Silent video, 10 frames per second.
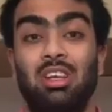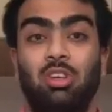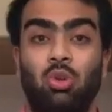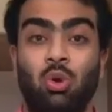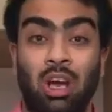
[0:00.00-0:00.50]

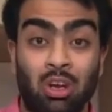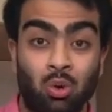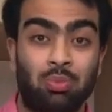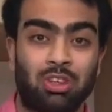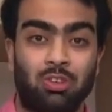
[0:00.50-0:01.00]
So I
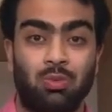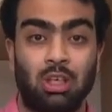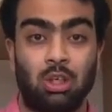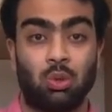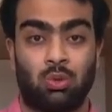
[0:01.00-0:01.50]
hope this
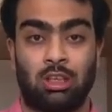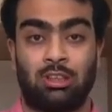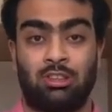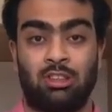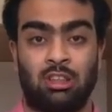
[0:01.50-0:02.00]
video
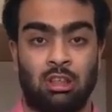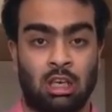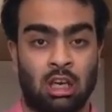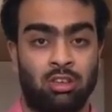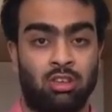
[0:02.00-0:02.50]
has
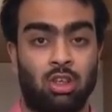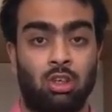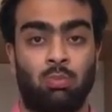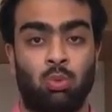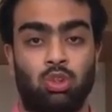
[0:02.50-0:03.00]
answered
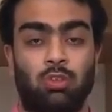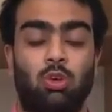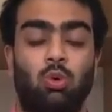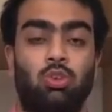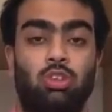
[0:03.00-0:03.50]
most of your
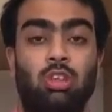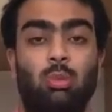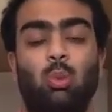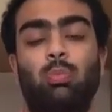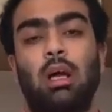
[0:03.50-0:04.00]
questions
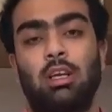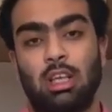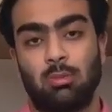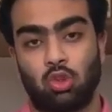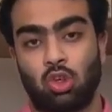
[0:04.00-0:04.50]
about
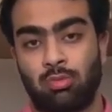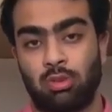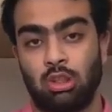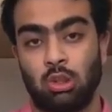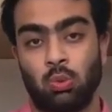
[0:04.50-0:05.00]
part-time jobs
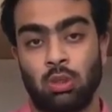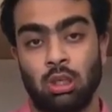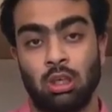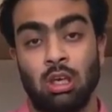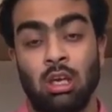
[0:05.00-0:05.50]
in UK.
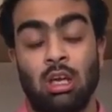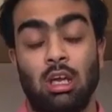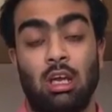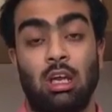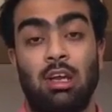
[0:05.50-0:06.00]

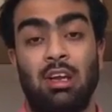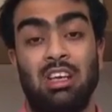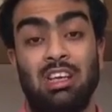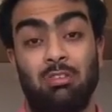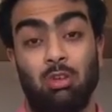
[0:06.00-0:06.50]

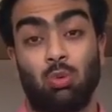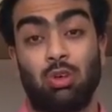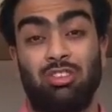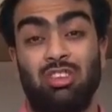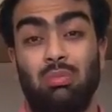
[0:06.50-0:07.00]
And if you want
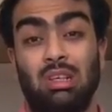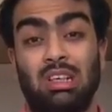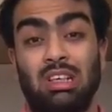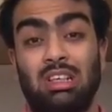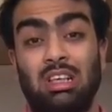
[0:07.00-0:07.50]
a similar
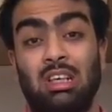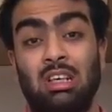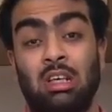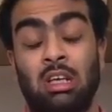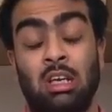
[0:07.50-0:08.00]
content
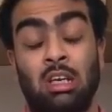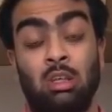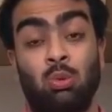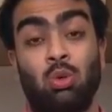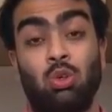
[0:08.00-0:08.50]
and
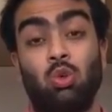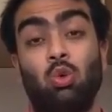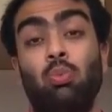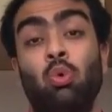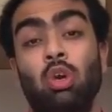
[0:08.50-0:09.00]
you want to know
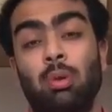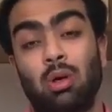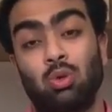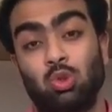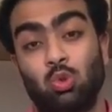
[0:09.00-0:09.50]
more
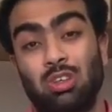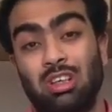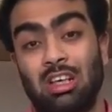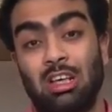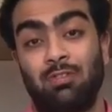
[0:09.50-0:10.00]
about student
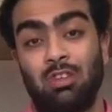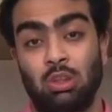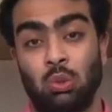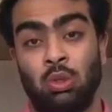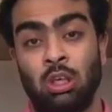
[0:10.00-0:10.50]
life in
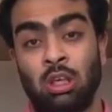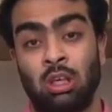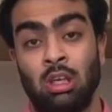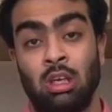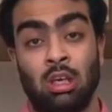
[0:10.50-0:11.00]
UK
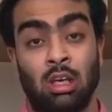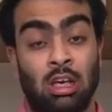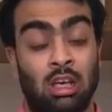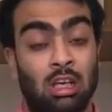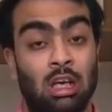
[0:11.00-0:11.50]

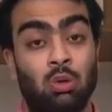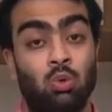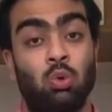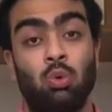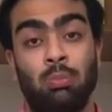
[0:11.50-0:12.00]
and how
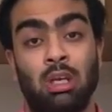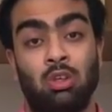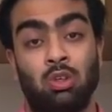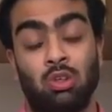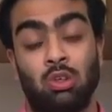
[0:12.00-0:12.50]
to make
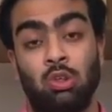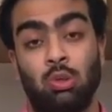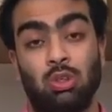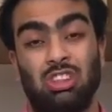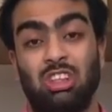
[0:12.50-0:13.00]
your
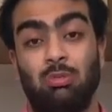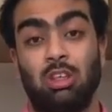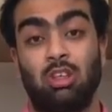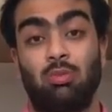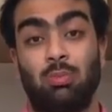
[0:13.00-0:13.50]
university
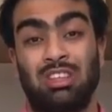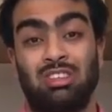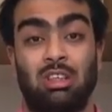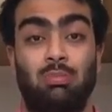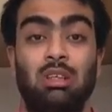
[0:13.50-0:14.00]
experience best,
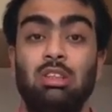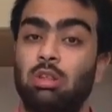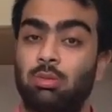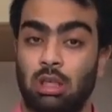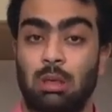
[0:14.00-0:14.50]
then please
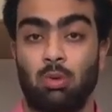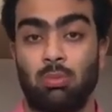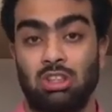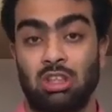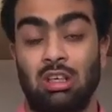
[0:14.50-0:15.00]
subscribe to my
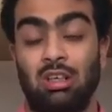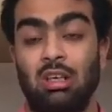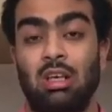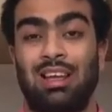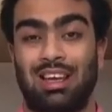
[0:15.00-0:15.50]
channel,
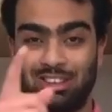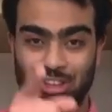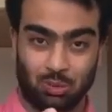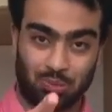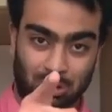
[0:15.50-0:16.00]
and see
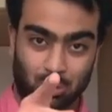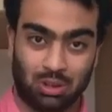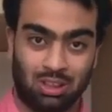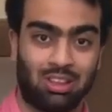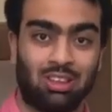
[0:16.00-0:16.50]
you next week.